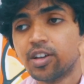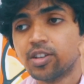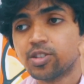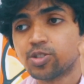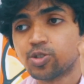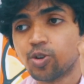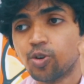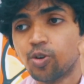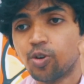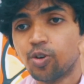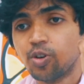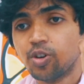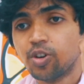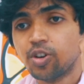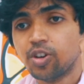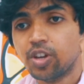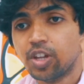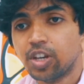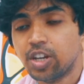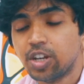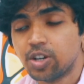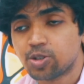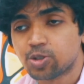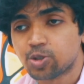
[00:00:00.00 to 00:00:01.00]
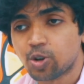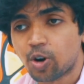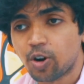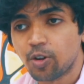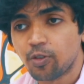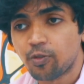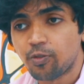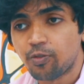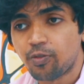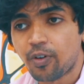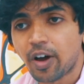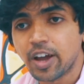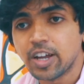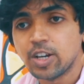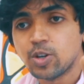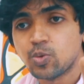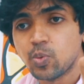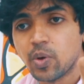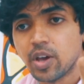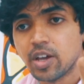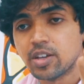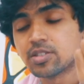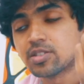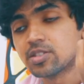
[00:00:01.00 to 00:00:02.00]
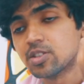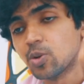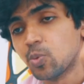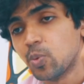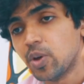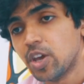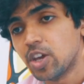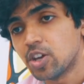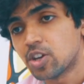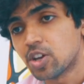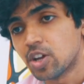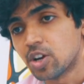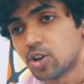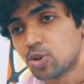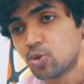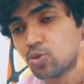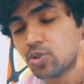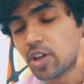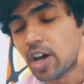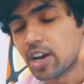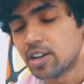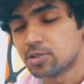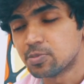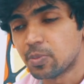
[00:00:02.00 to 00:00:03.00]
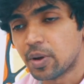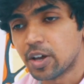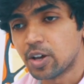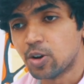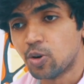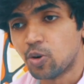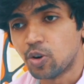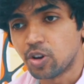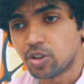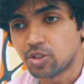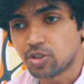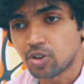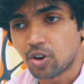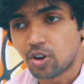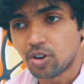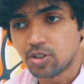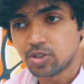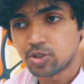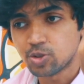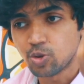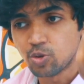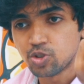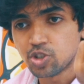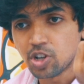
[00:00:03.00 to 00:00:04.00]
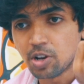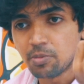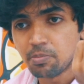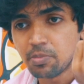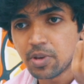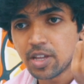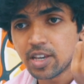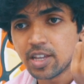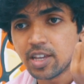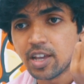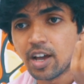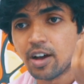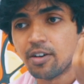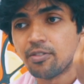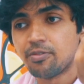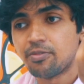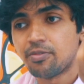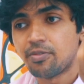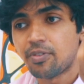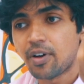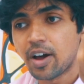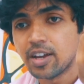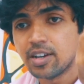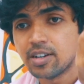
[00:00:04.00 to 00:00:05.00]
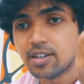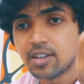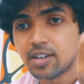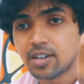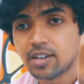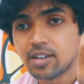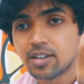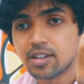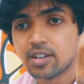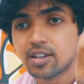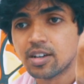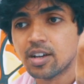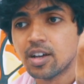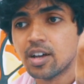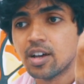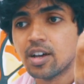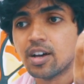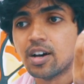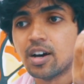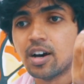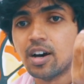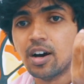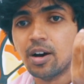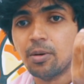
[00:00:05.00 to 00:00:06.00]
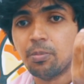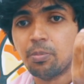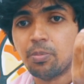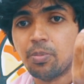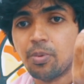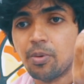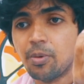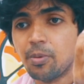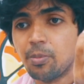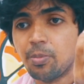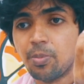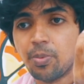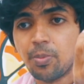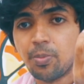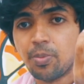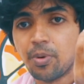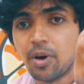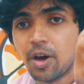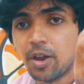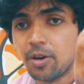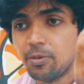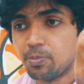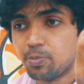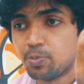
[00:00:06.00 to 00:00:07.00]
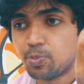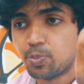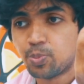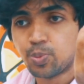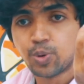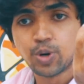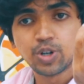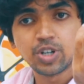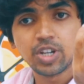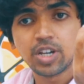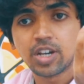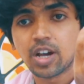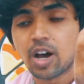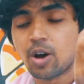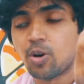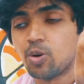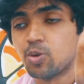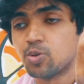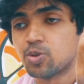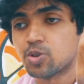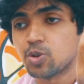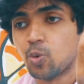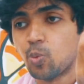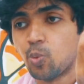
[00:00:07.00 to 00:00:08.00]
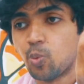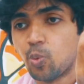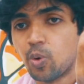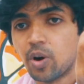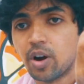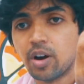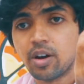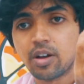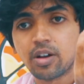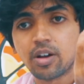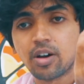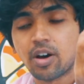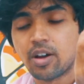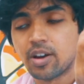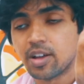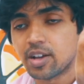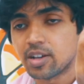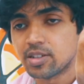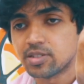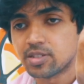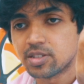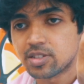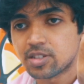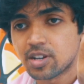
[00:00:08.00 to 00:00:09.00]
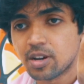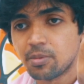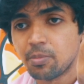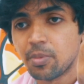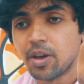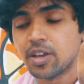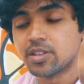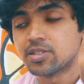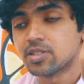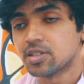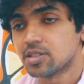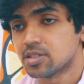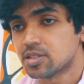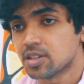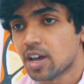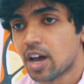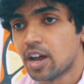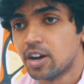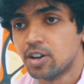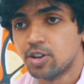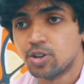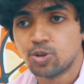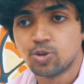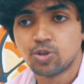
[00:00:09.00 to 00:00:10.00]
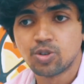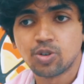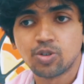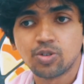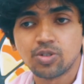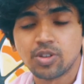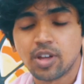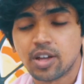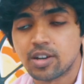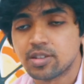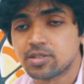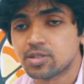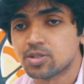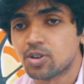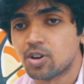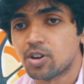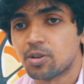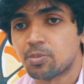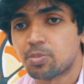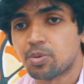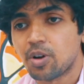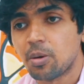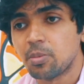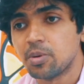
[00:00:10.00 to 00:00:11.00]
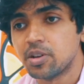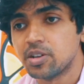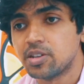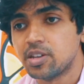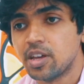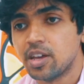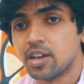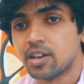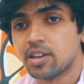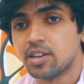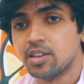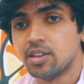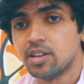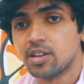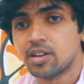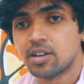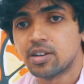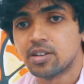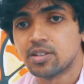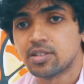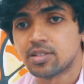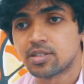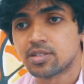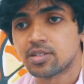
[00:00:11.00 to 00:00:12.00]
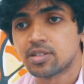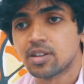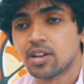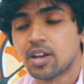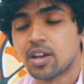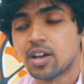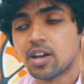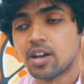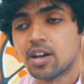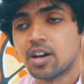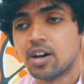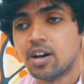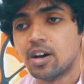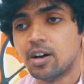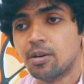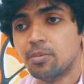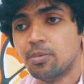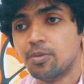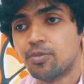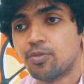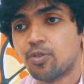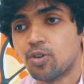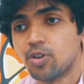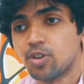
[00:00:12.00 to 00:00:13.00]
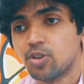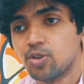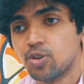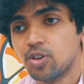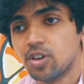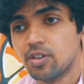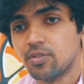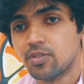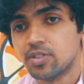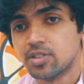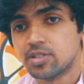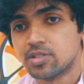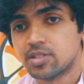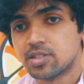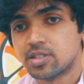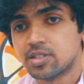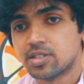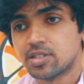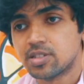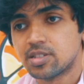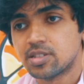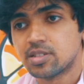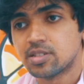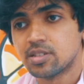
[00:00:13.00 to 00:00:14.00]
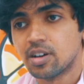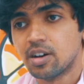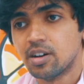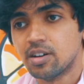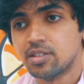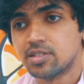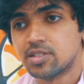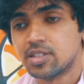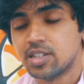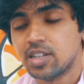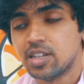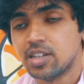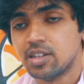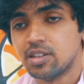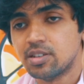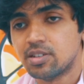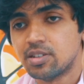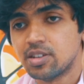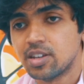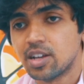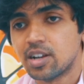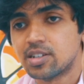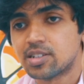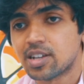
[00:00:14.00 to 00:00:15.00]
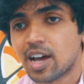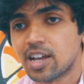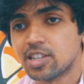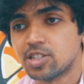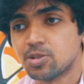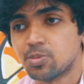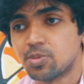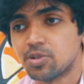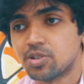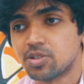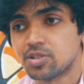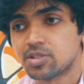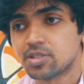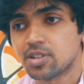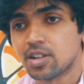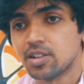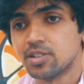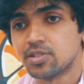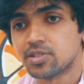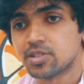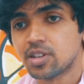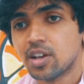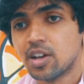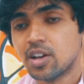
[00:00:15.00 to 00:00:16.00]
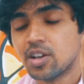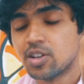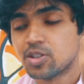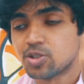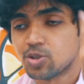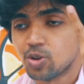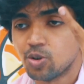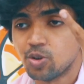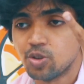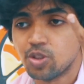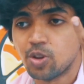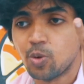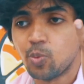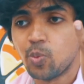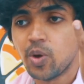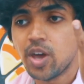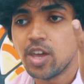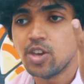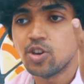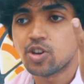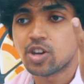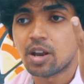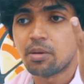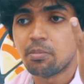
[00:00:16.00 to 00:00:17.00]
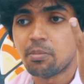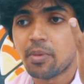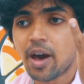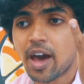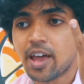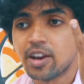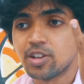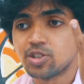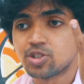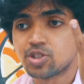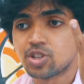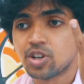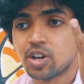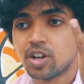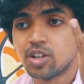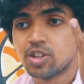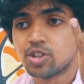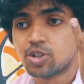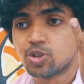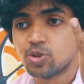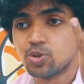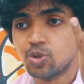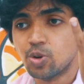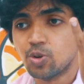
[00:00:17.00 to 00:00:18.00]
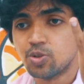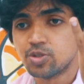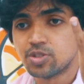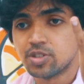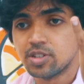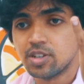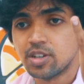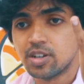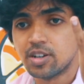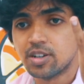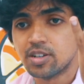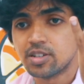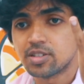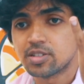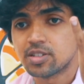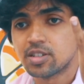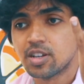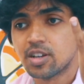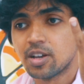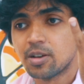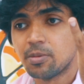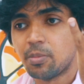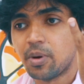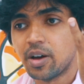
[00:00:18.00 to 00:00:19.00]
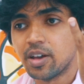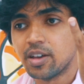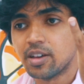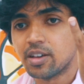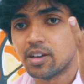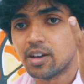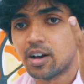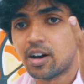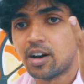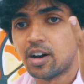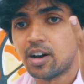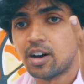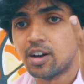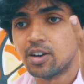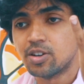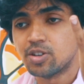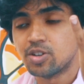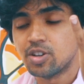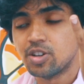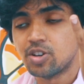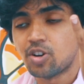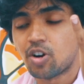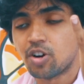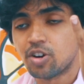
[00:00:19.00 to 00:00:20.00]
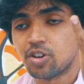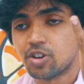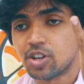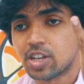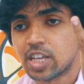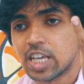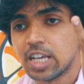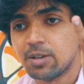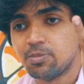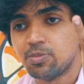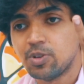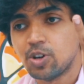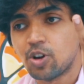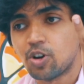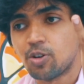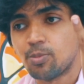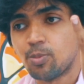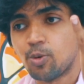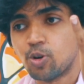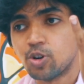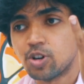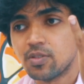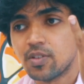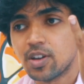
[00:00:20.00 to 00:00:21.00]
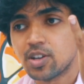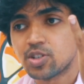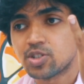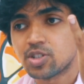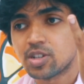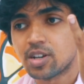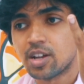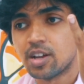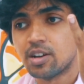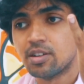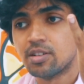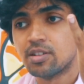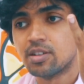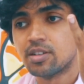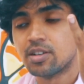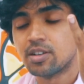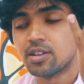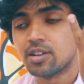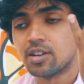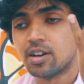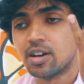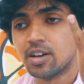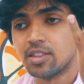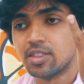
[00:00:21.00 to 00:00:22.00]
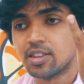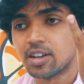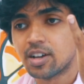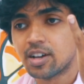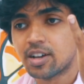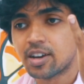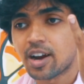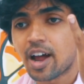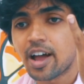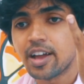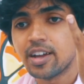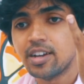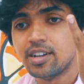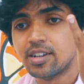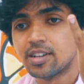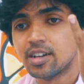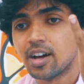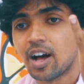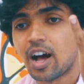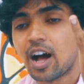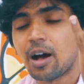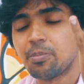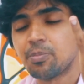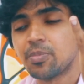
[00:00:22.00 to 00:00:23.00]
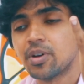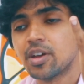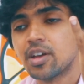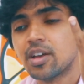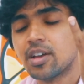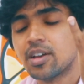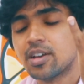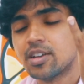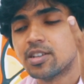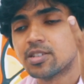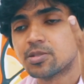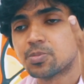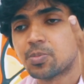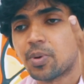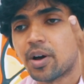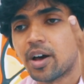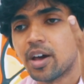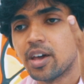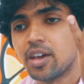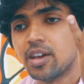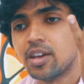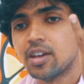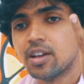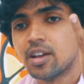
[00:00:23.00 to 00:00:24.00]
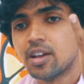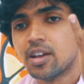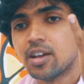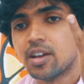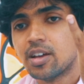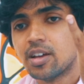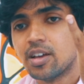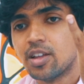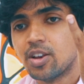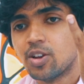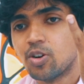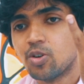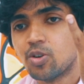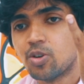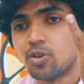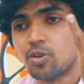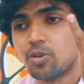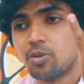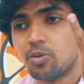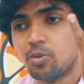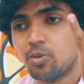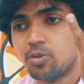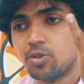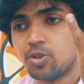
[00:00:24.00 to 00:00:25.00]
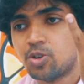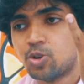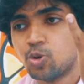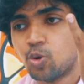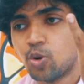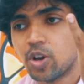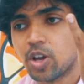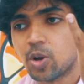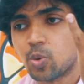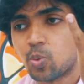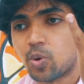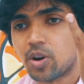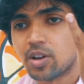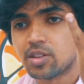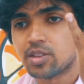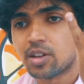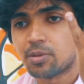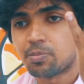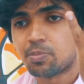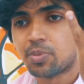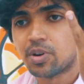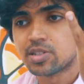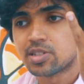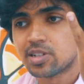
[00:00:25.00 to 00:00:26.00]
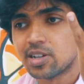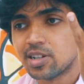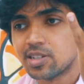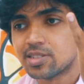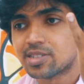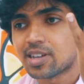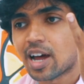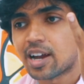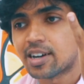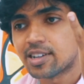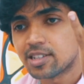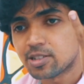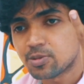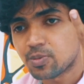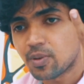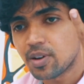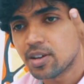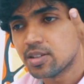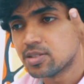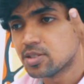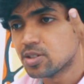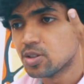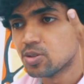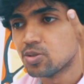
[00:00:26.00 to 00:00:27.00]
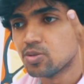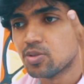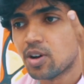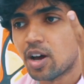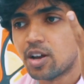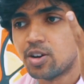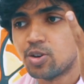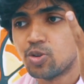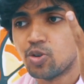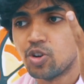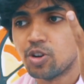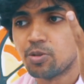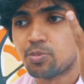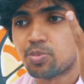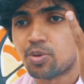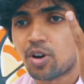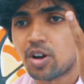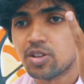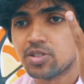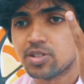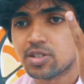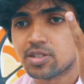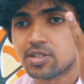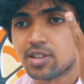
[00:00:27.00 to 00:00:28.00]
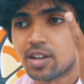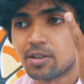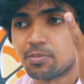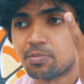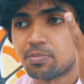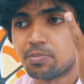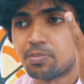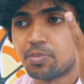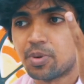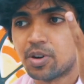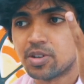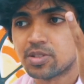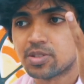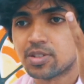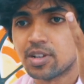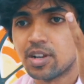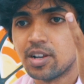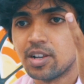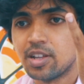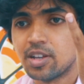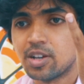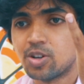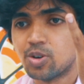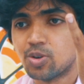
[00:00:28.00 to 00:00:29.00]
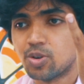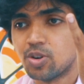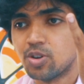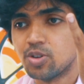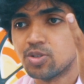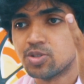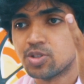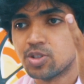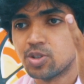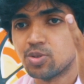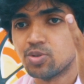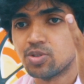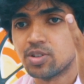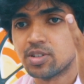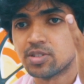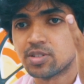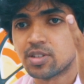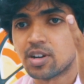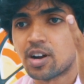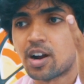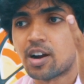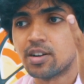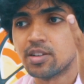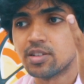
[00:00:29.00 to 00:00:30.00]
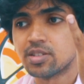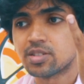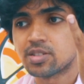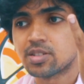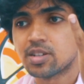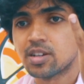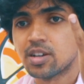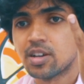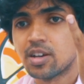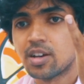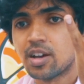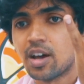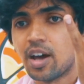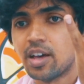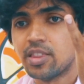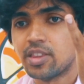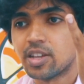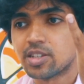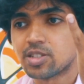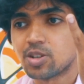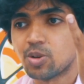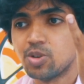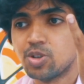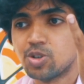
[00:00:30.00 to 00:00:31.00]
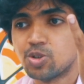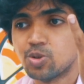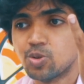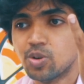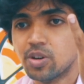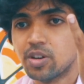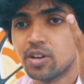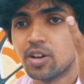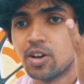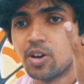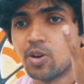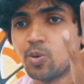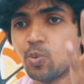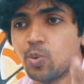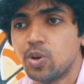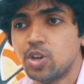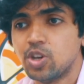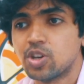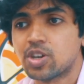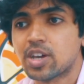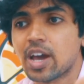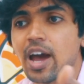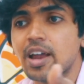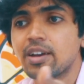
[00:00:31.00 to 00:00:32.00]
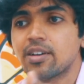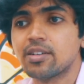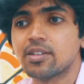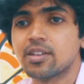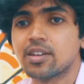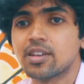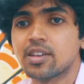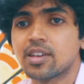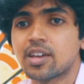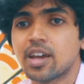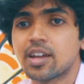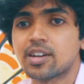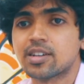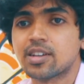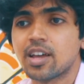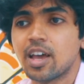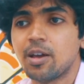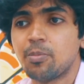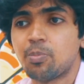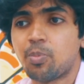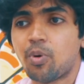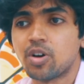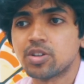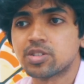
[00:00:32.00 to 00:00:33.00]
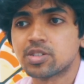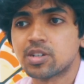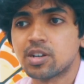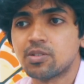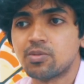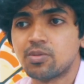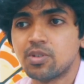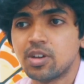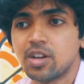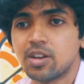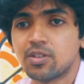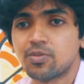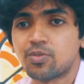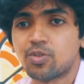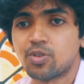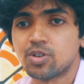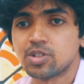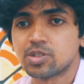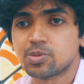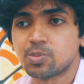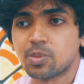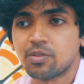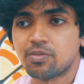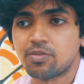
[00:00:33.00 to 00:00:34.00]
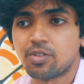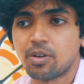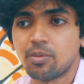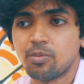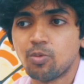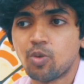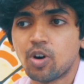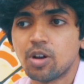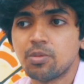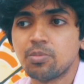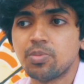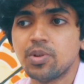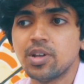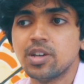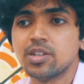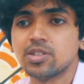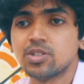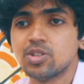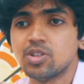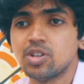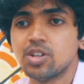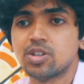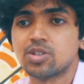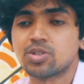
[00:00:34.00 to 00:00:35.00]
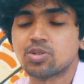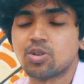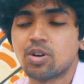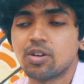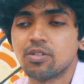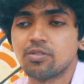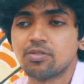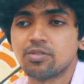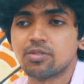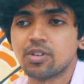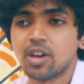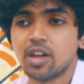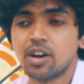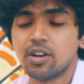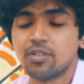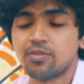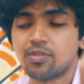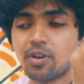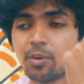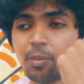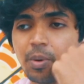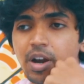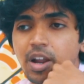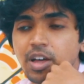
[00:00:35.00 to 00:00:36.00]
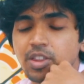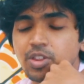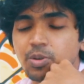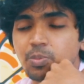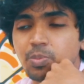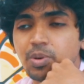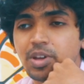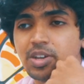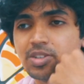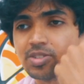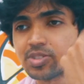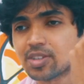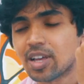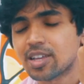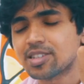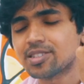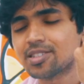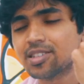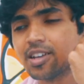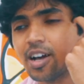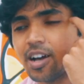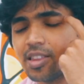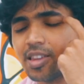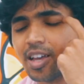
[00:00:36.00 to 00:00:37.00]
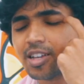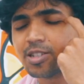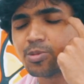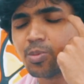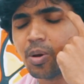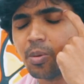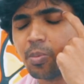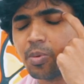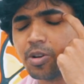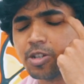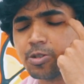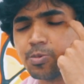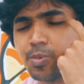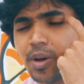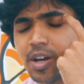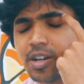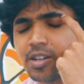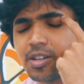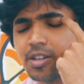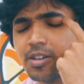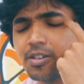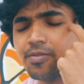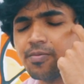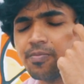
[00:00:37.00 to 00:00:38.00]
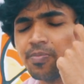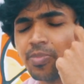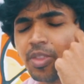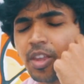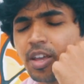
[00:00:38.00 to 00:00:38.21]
So you need to sort of find ways. The way you can do that is by going through on social media, finding and putting out work on a consistent basis. And do know that it's going to probably take years before you even see real tangible results. So the way you can manage through those years in order to keep your motivation and the grind up is by doing work that personally satisfies you and doing projects that personally grows you as an artist. And that's how you do it. When you can get a positive reinforcement from one place, you need to sort of get it from another place. That's my perspective.